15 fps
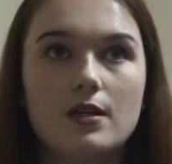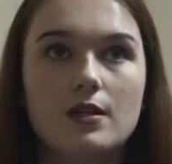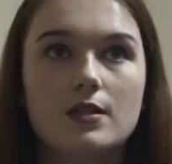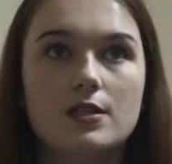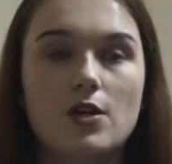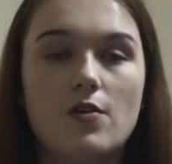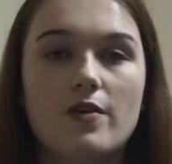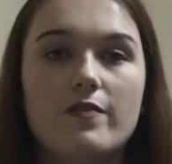
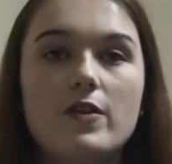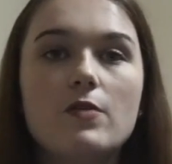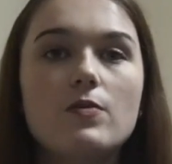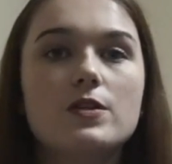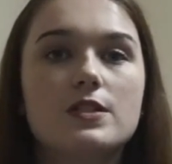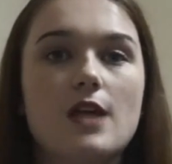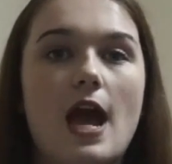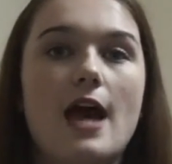So if he
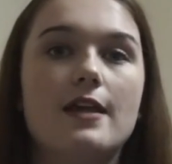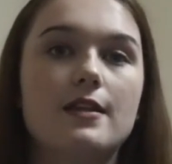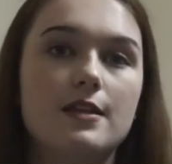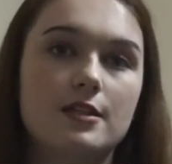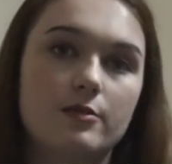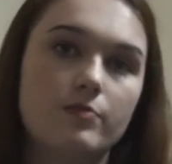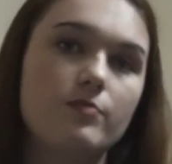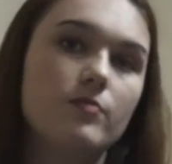was at
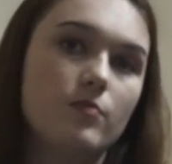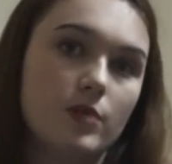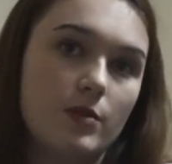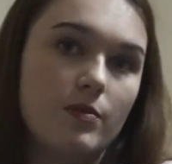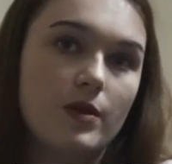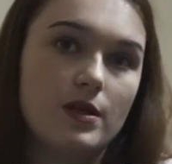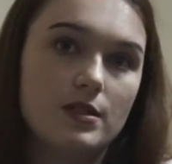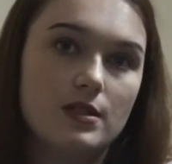the
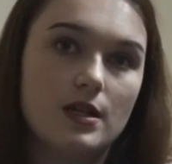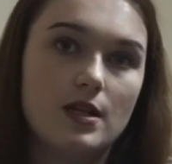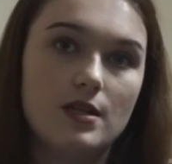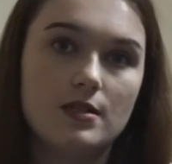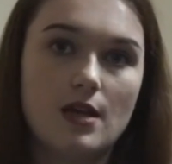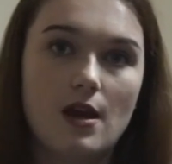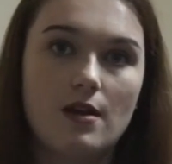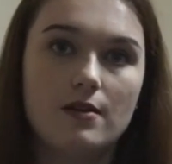place that
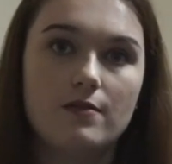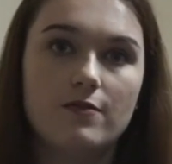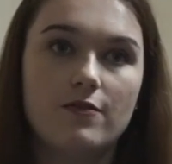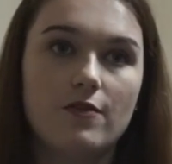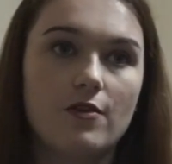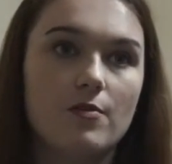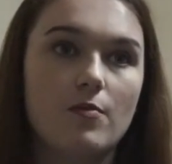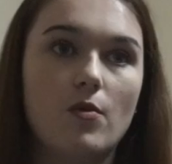he's at
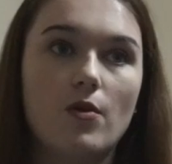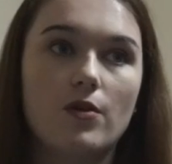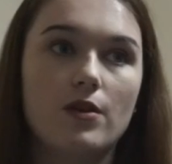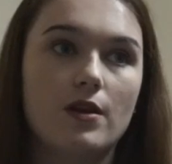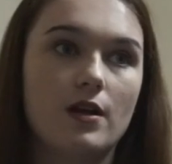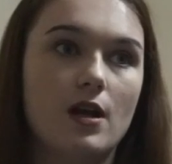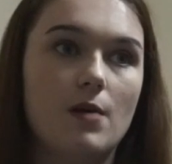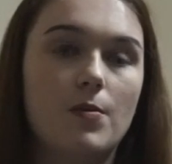for more
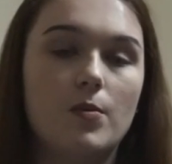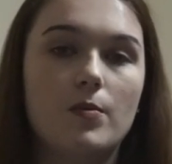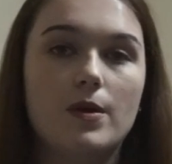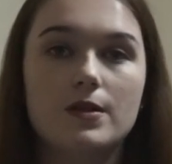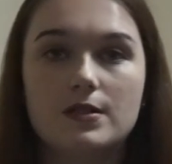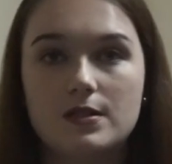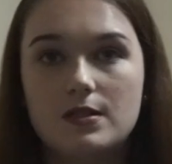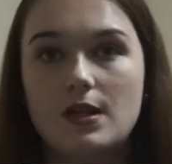than a couple
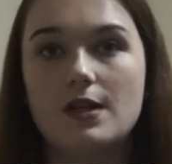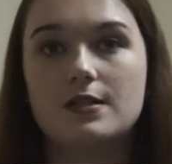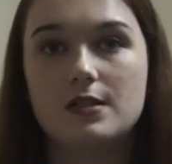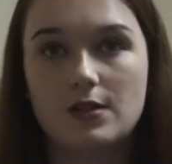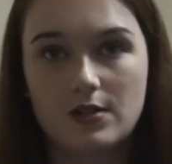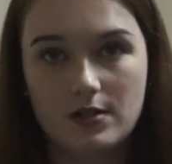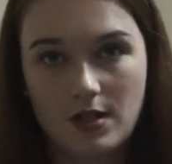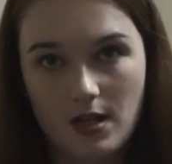months, yes, he
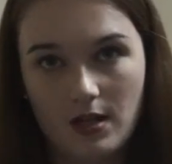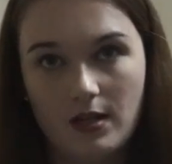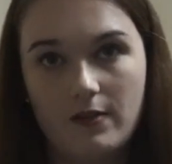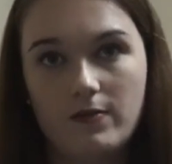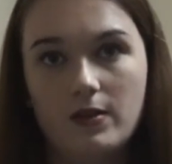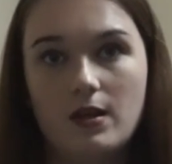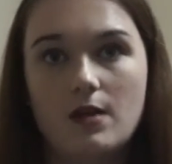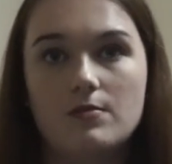could take leave
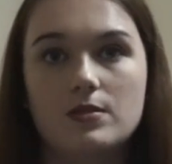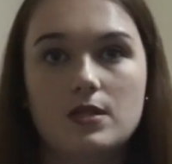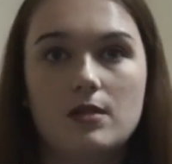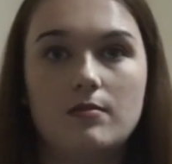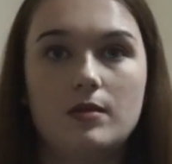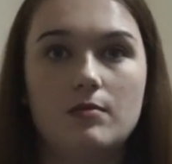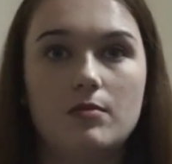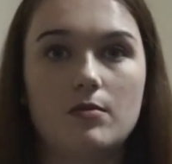and come see
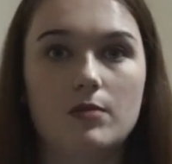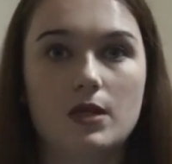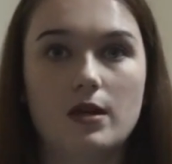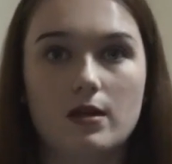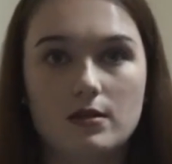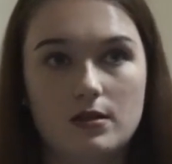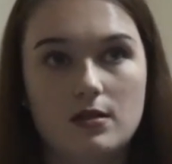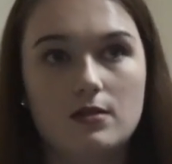me, but
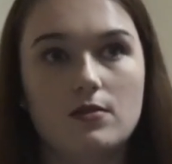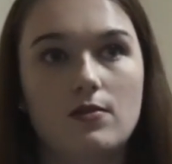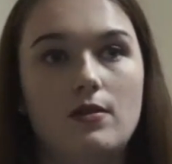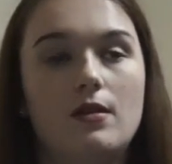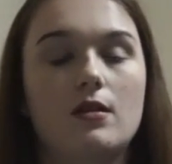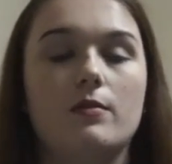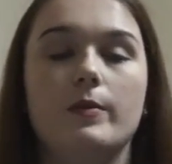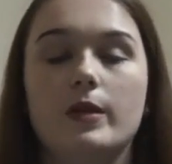because he's only
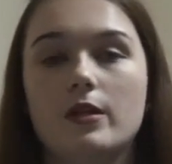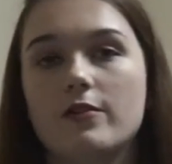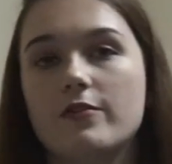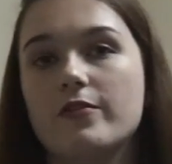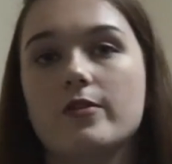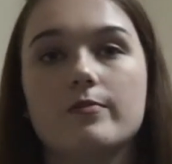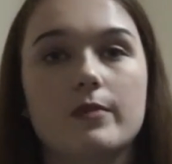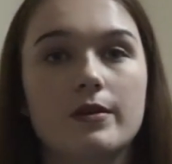going to be there
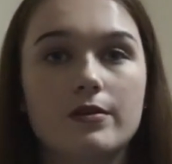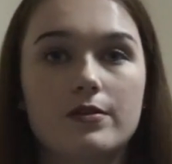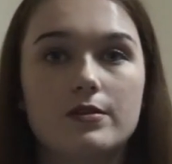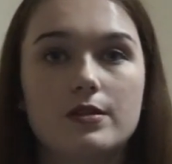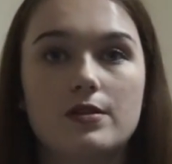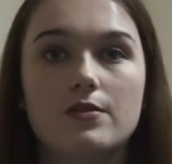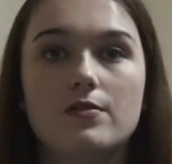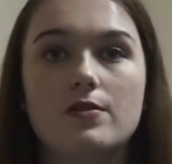for a month or
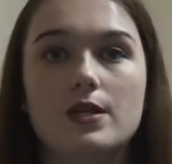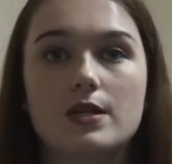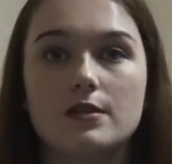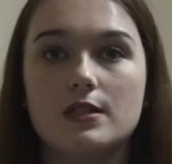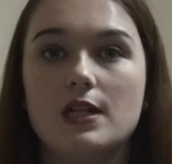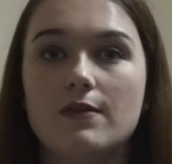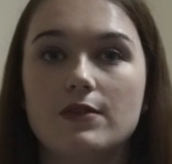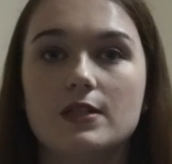two, he
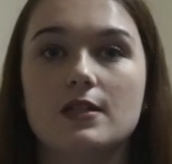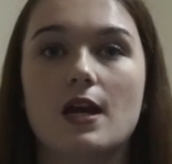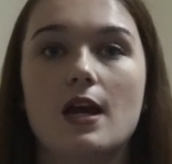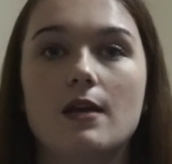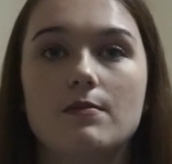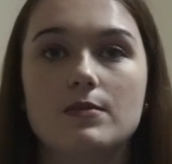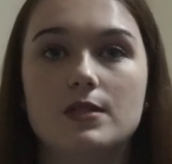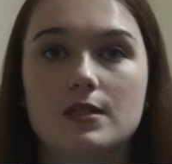doesn't have the
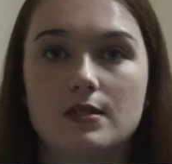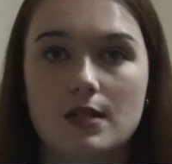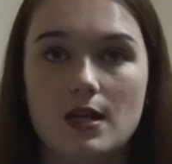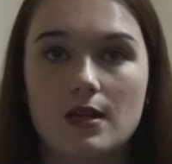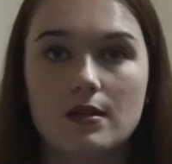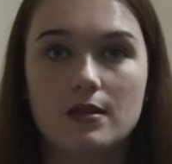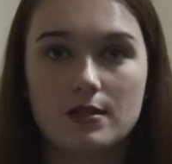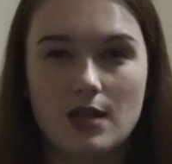time to
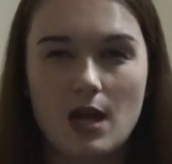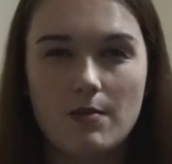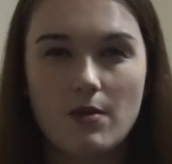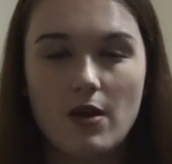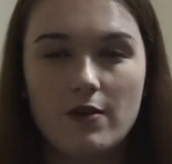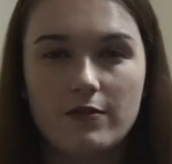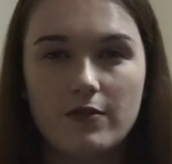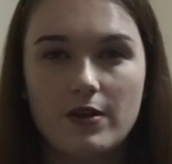take the time
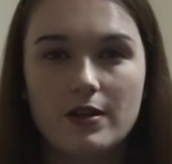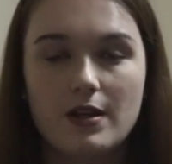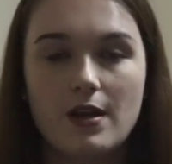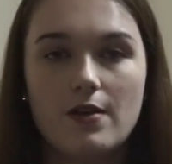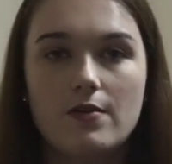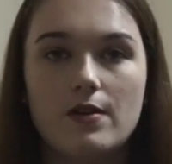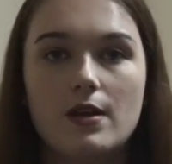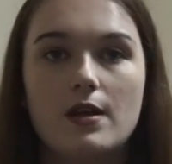off right
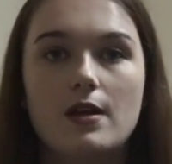now.